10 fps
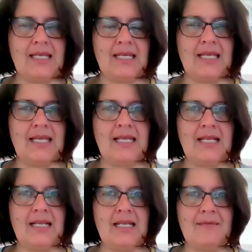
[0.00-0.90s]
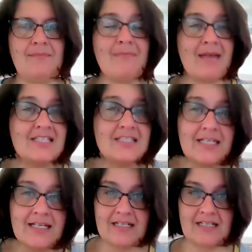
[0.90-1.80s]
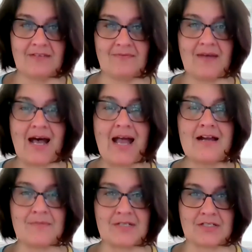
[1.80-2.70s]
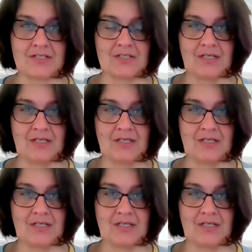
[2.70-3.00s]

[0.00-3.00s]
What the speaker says: in a masculine environment,